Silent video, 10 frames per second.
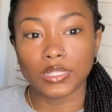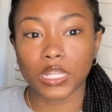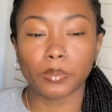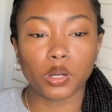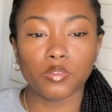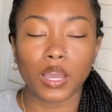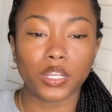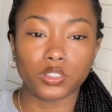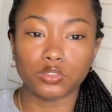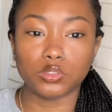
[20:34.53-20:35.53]
they both got a
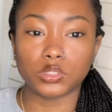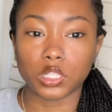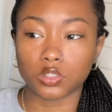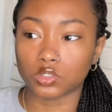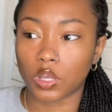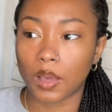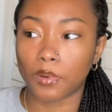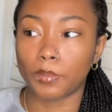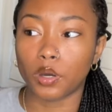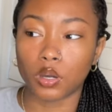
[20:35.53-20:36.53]
YouTube channel, so I'm
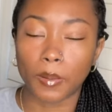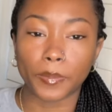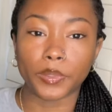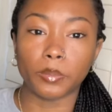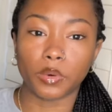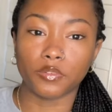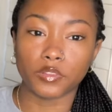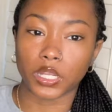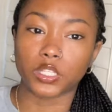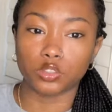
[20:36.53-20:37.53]
gonna I'm gonna put both of
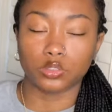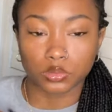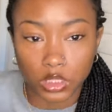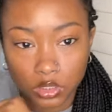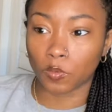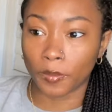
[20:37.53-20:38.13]
their YouTube channel.